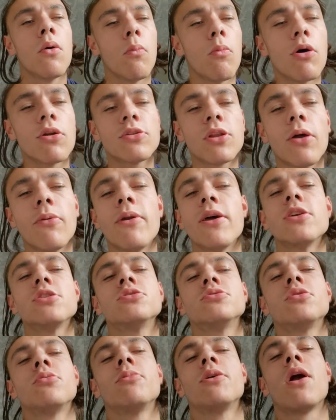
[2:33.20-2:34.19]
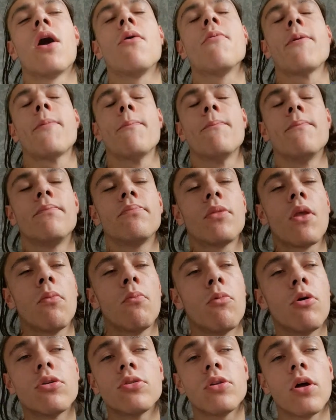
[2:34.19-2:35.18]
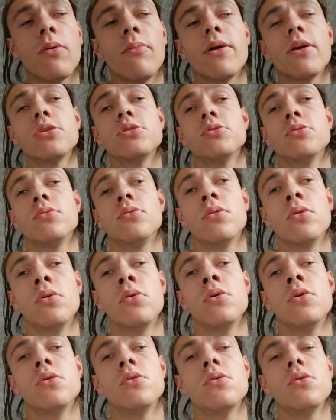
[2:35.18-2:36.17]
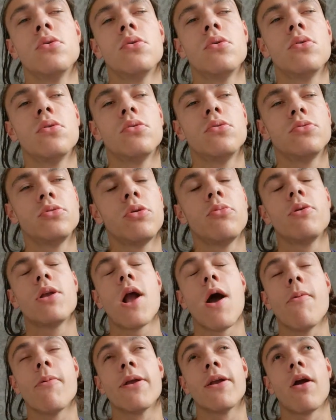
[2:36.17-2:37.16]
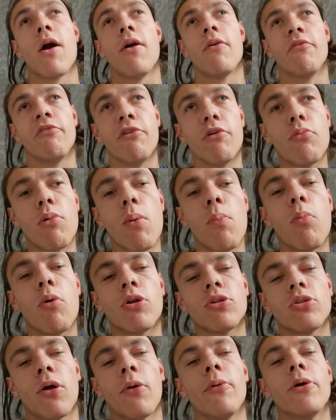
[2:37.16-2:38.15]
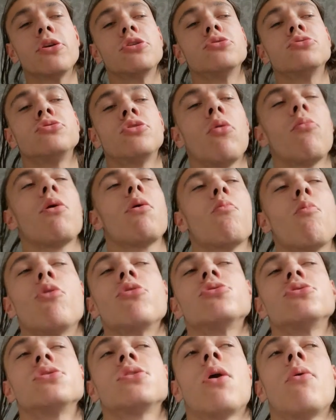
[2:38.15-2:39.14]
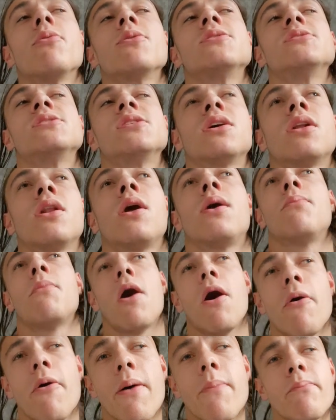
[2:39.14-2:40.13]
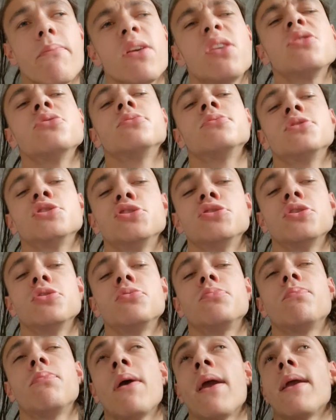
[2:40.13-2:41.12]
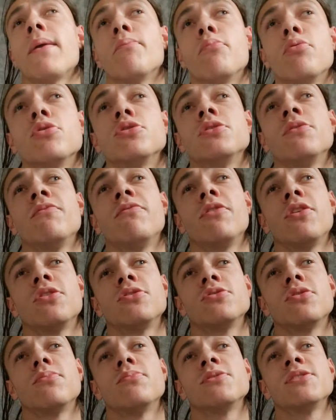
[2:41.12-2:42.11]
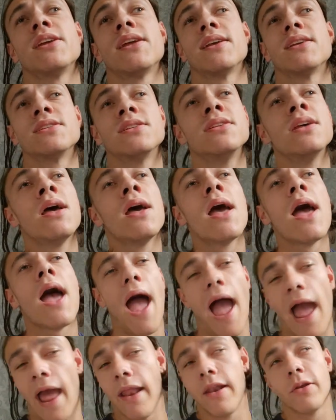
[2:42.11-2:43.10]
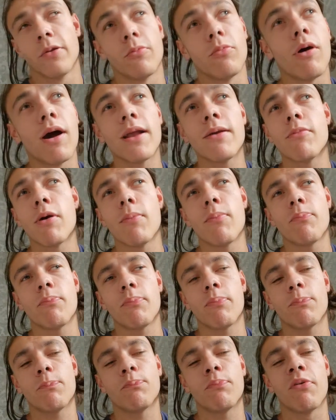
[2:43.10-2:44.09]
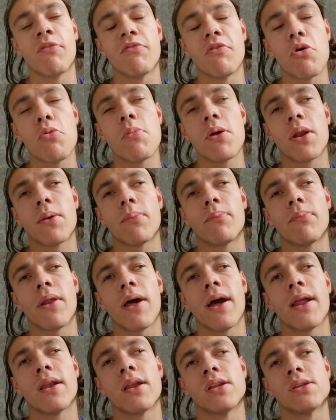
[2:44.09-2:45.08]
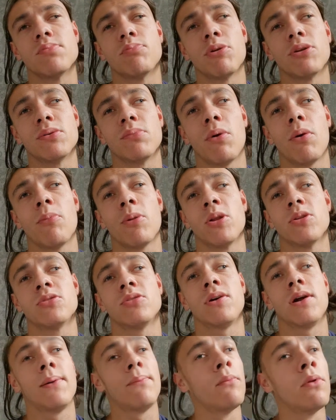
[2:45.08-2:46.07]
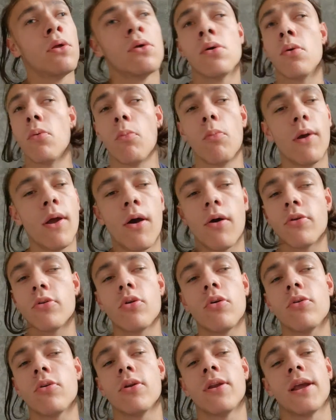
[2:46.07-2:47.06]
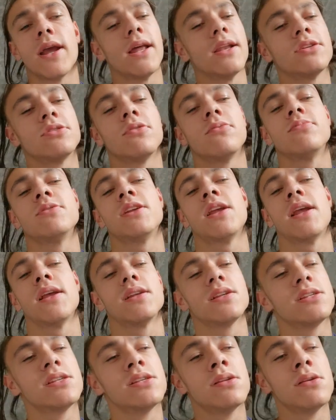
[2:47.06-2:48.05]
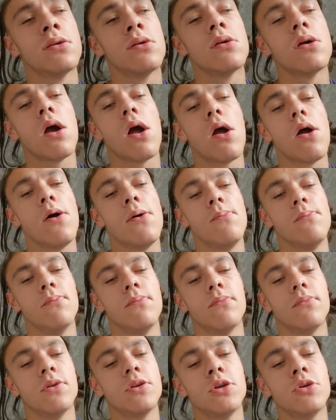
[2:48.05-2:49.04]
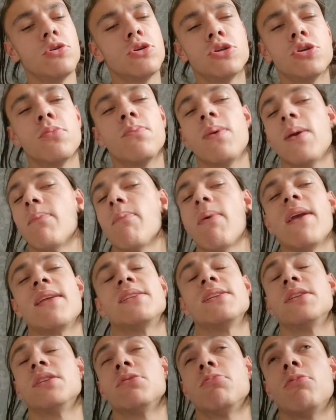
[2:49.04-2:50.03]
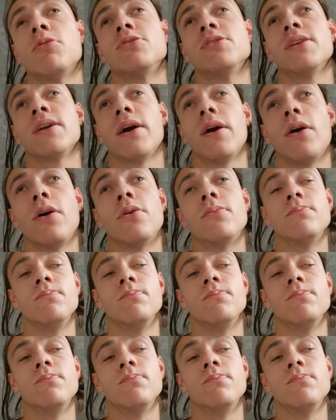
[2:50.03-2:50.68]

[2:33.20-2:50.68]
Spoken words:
What direction do we go in? What direction do we go in going forward? What direction do we want to go in as a club? Our ambition should be pushing for the top six. And the way we're performing and playing at this present moment in time, we are not going to get top six. You should be beating Swansea at